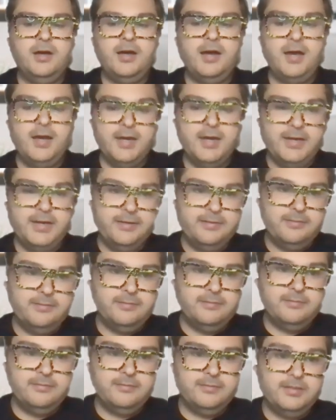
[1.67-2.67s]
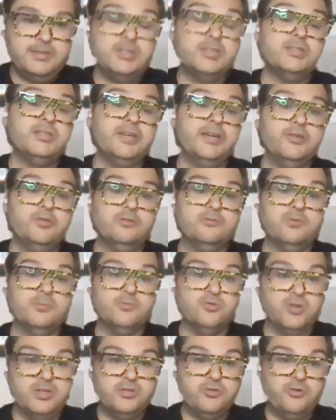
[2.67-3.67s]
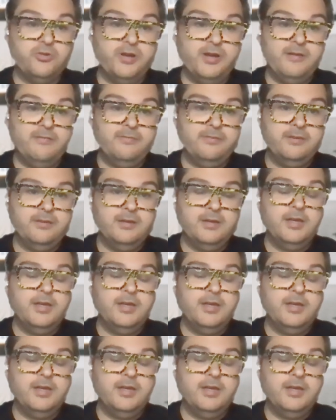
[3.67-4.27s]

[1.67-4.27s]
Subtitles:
Hi, this is Daniel from TrustGraph,